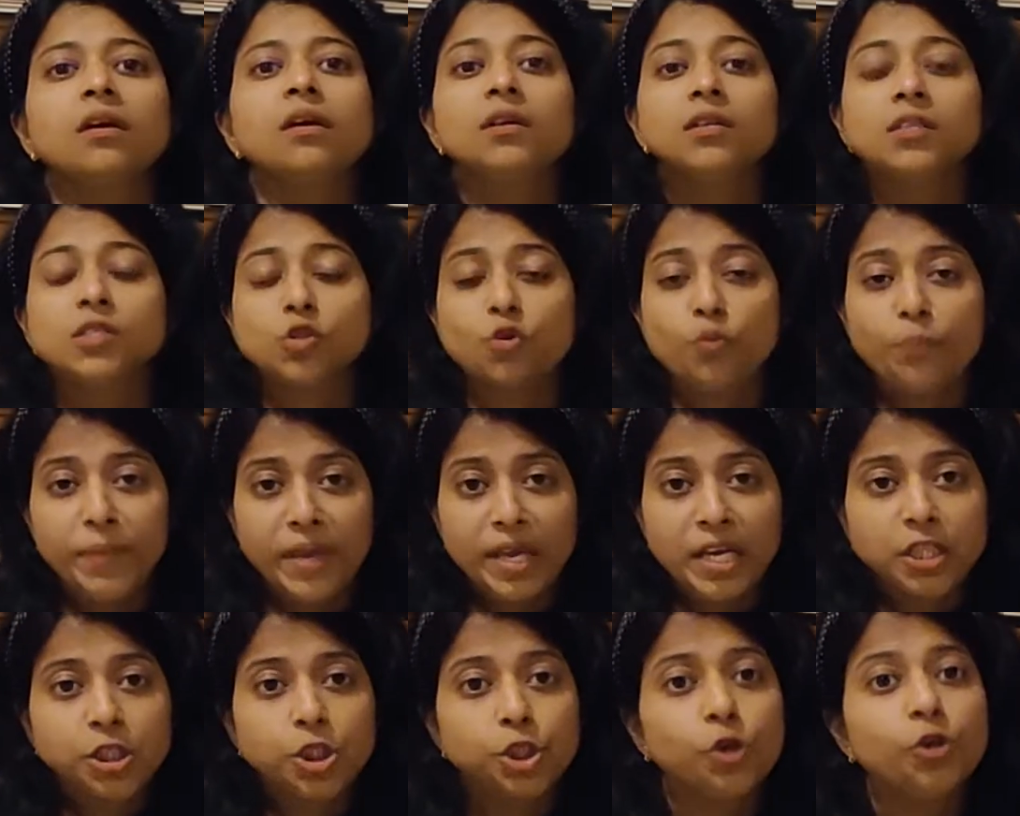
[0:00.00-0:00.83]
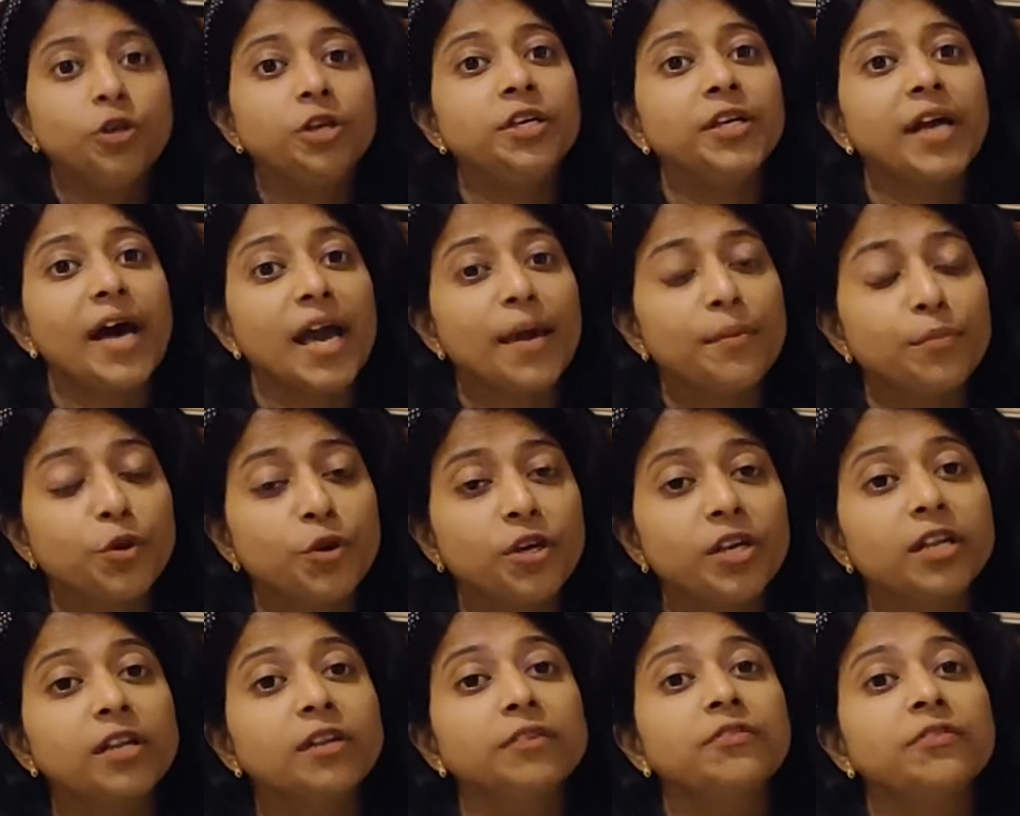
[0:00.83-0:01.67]
So make sure time your
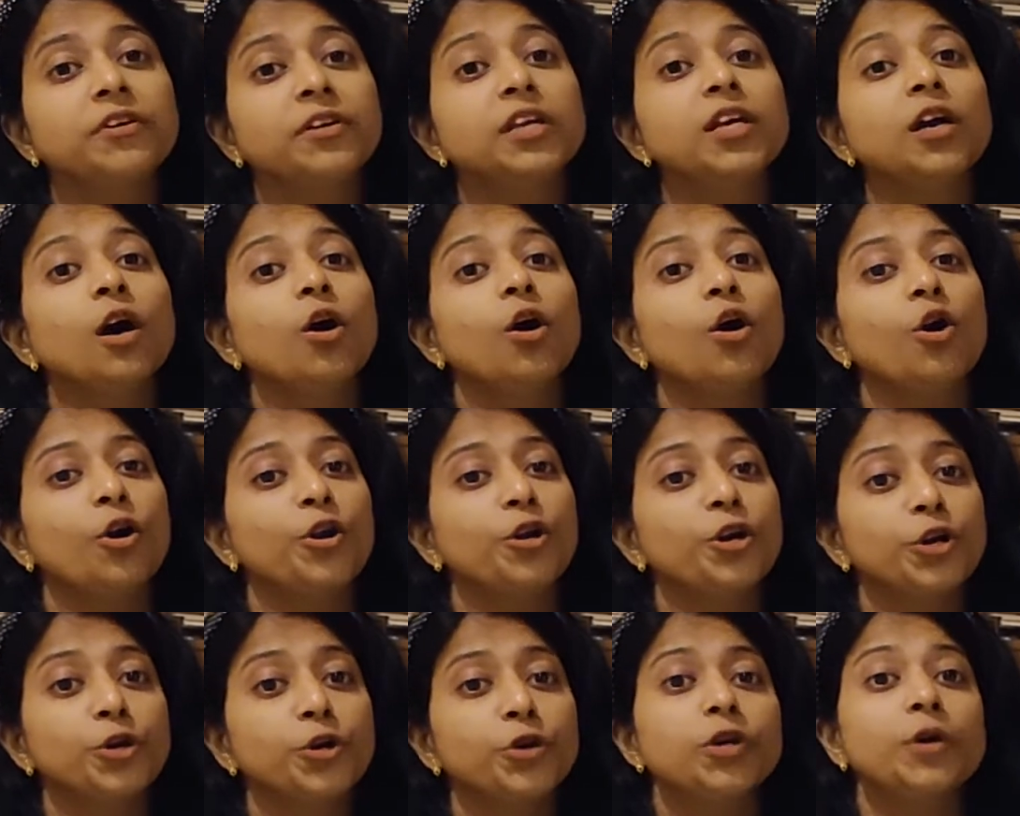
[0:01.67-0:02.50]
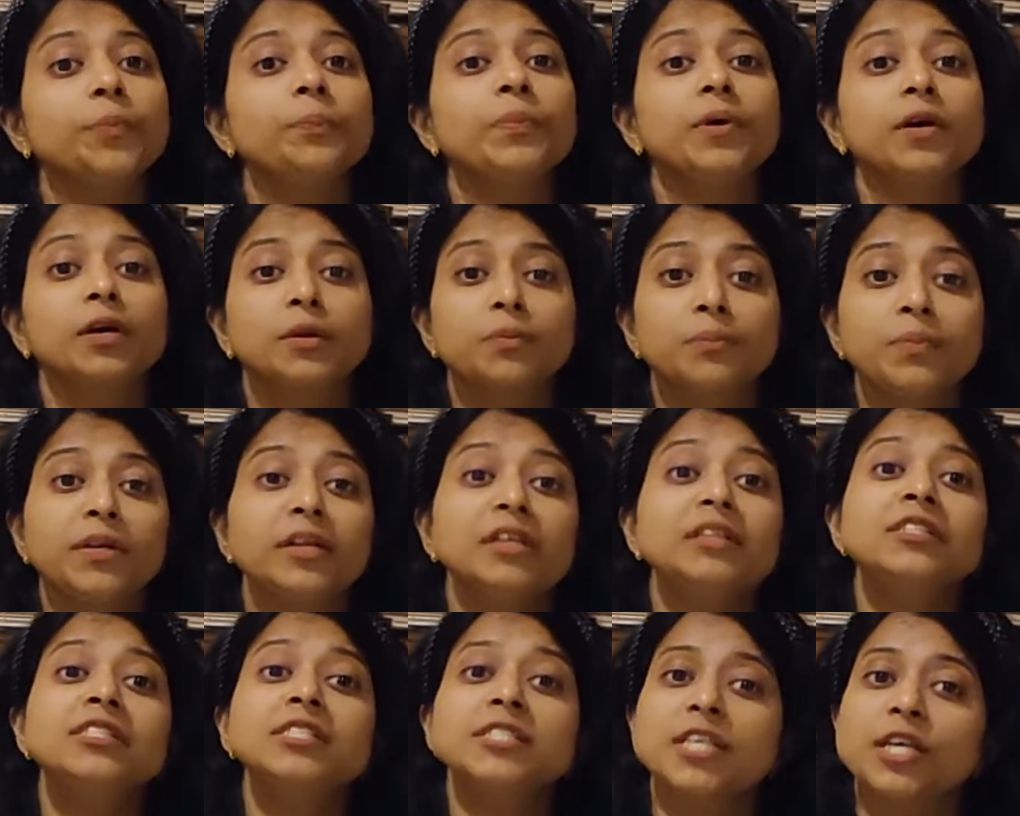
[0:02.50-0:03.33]
delivery according to your
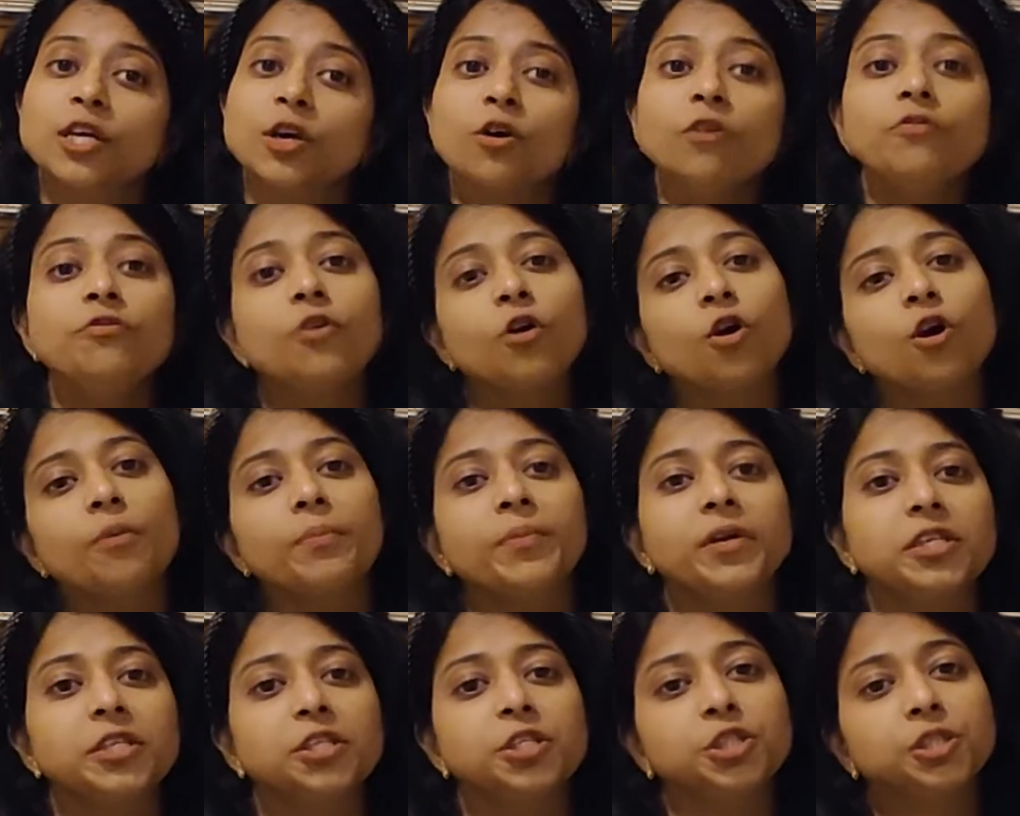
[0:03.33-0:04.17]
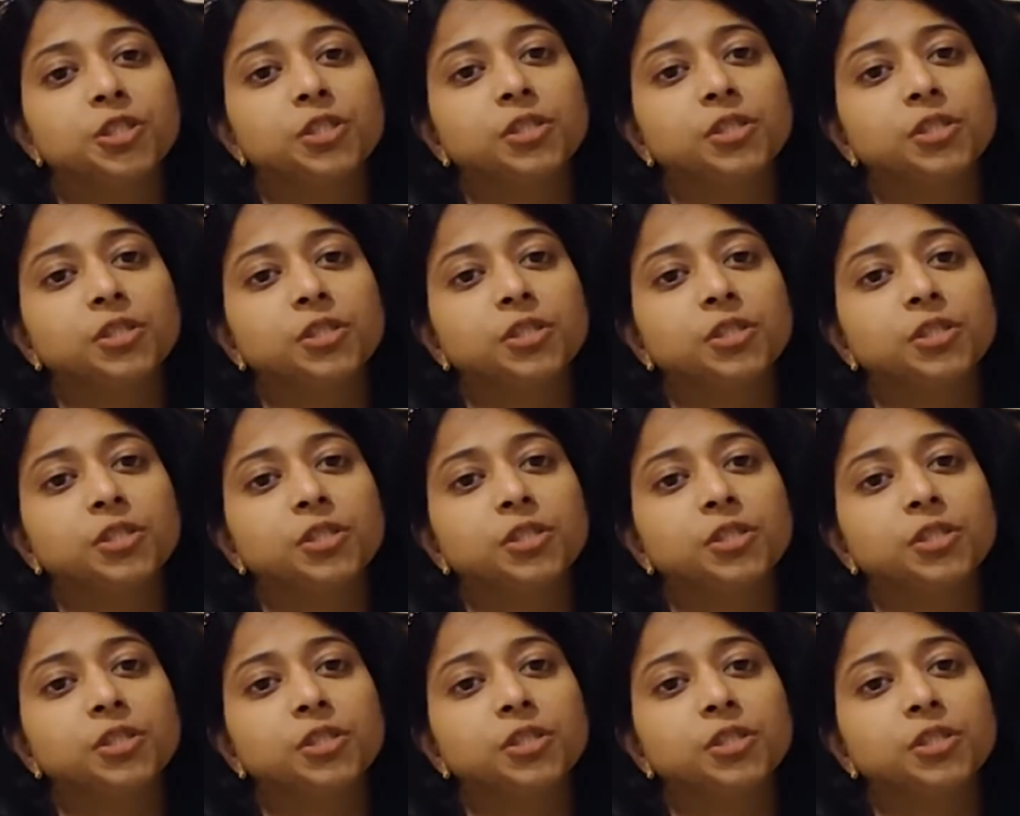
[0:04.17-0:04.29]
permanent stay of accommodation.